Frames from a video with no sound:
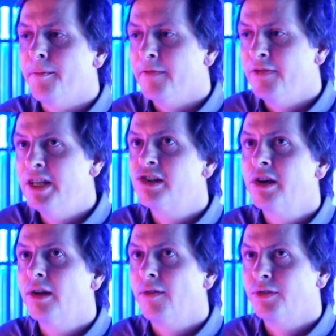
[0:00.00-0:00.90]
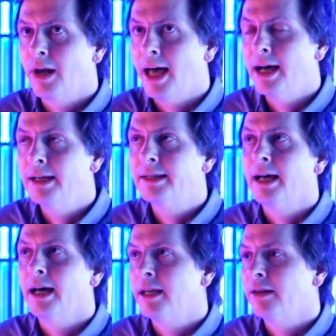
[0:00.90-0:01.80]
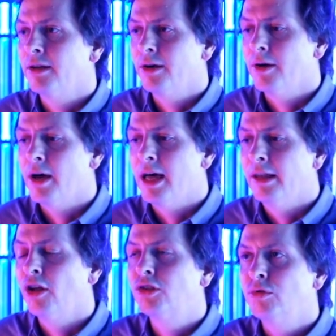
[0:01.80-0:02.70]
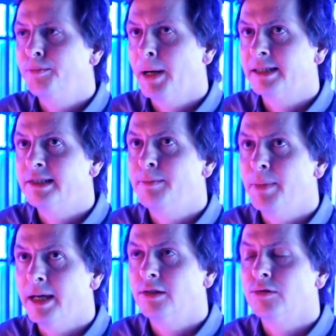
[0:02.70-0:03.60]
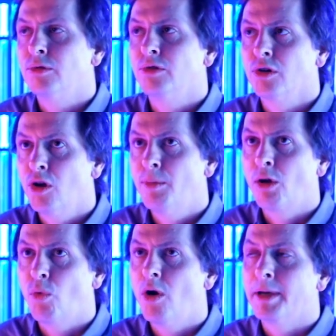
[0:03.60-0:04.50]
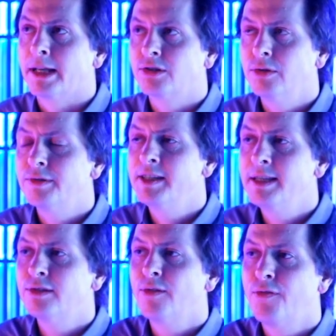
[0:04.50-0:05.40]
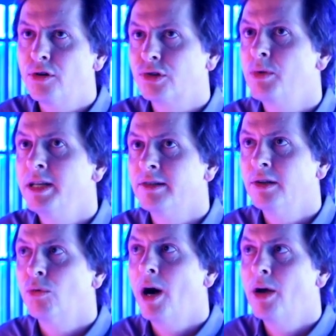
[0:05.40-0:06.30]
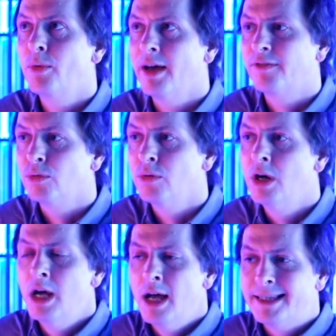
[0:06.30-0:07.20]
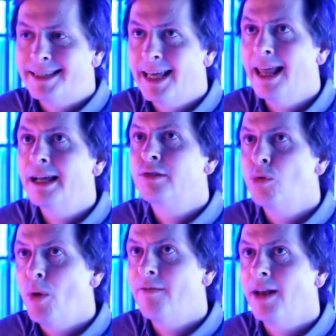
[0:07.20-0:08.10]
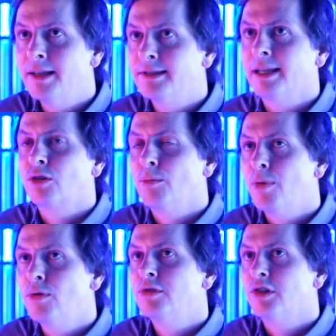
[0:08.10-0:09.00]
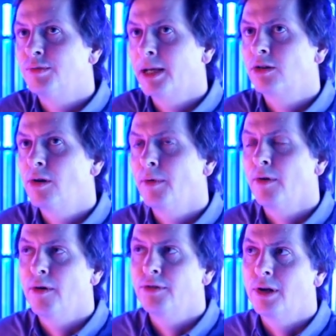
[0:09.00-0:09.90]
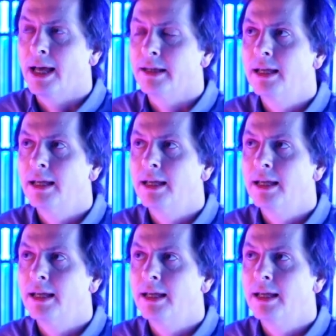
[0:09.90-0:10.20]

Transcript: vision of the light, and not to participate to the global warming. So this is the first reason why we have to select the wavelengths that compose the spectrum of the light.